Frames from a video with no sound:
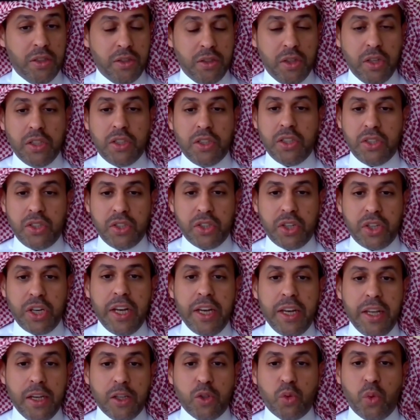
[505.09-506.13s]

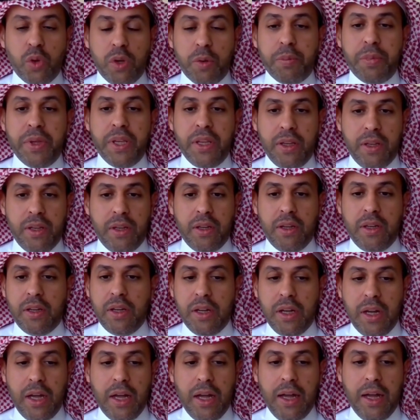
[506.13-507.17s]
It will be
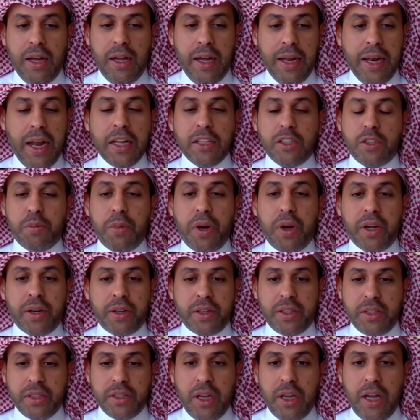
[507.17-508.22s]
a
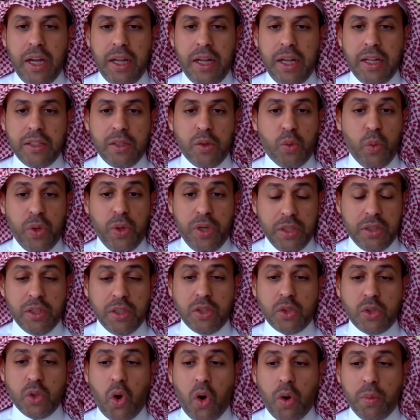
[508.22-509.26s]
landmark, and when it
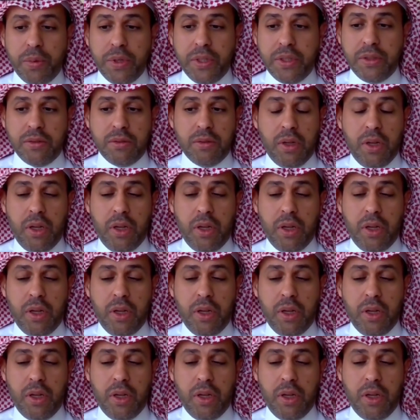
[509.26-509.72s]
is opened,